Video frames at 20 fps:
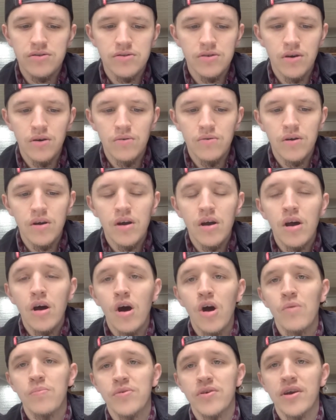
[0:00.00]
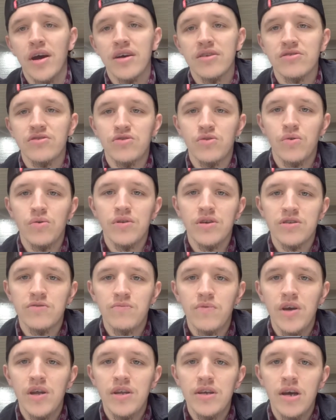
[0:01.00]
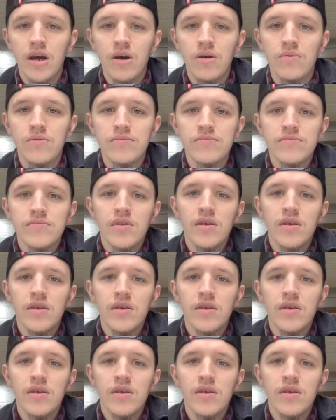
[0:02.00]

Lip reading: So hope you guys enjoy this video.